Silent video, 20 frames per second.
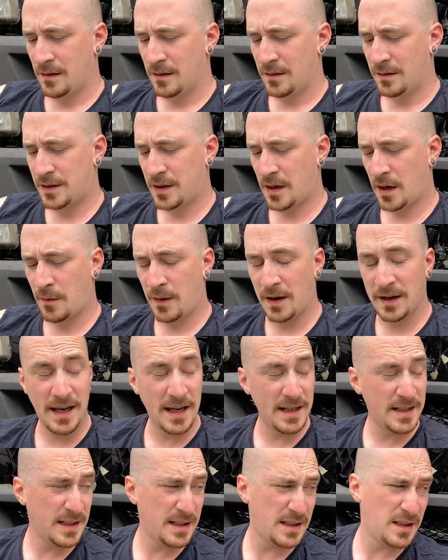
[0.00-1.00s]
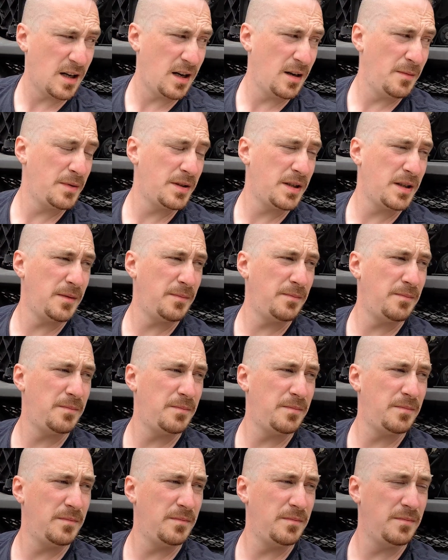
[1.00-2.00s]
So I guess it's time to
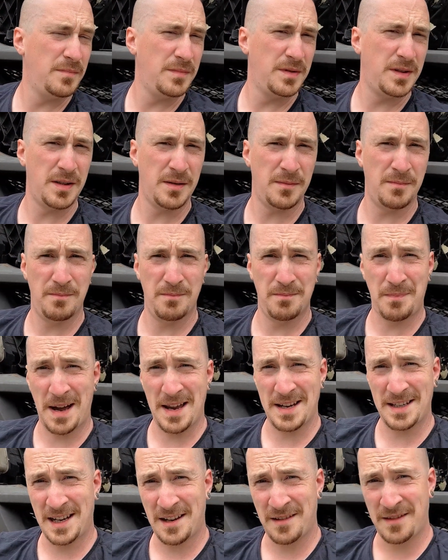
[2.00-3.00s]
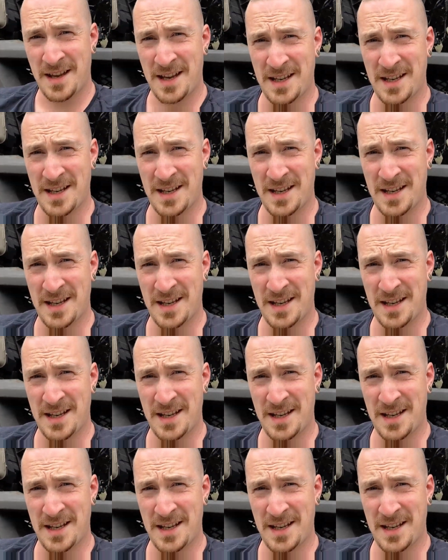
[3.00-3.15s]
batten down the